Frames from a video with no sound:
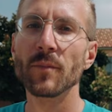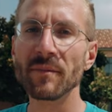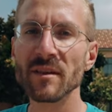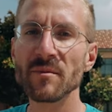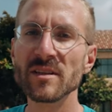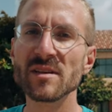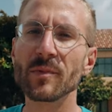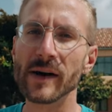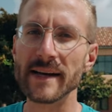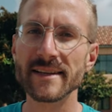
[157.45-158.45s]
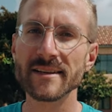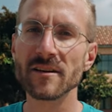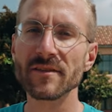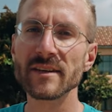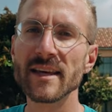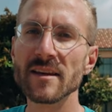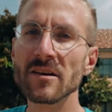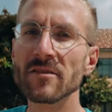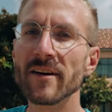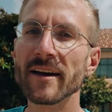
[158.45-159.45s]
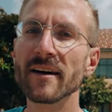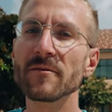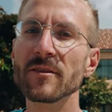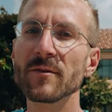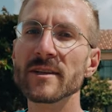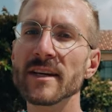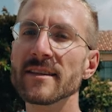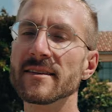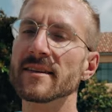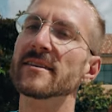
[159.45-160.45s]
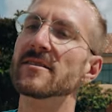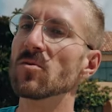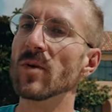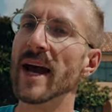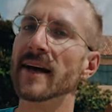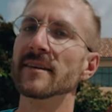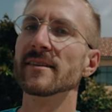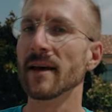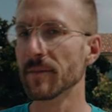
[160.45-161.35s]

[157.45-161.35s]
Probably the most surprising surface that you can ride on with Freeskates is grass.